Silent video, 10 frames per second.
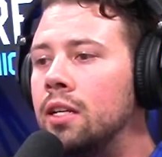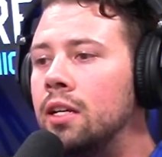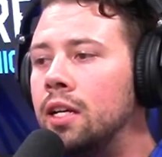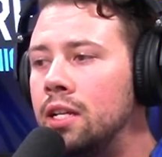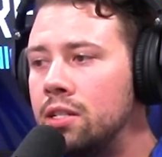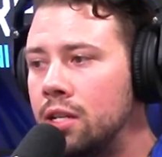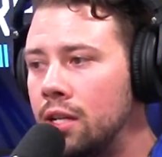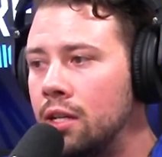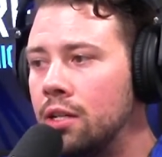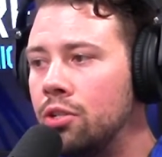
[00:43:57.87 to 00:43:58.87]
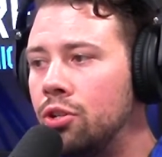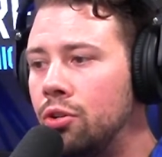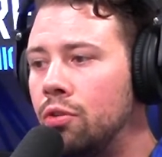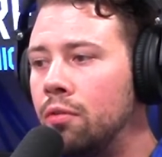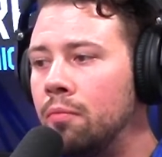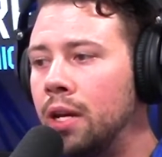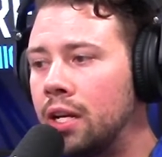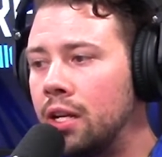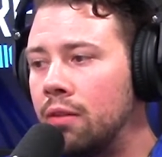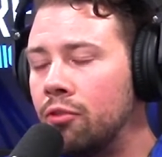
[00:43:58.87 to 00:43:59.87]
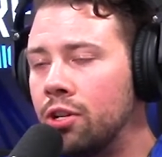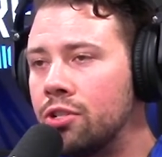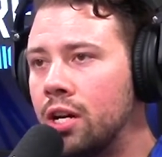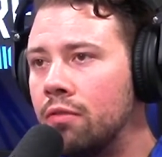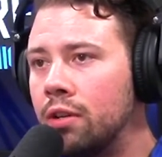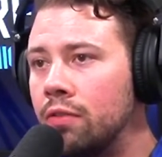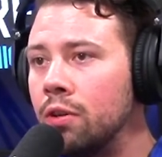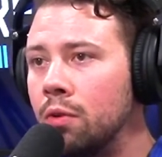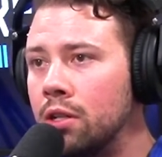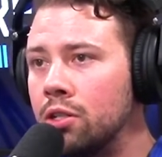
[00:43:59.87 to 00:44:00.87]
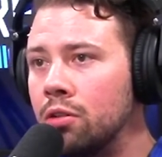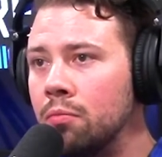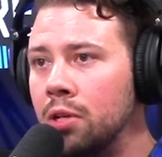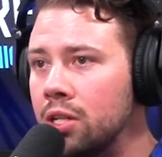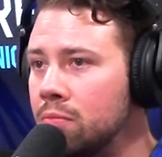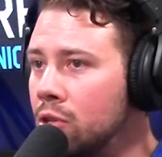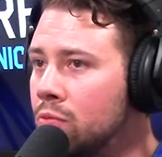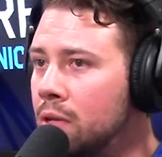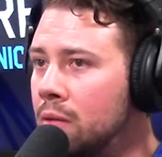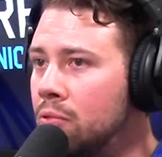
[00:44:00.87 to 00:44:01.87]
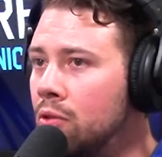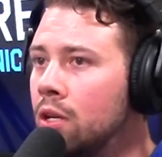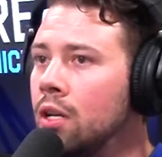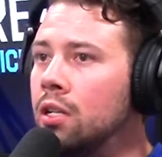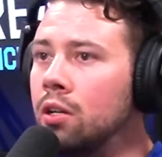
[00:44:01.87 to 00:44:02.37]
easy to make a name for yourself if you want to, because most people don't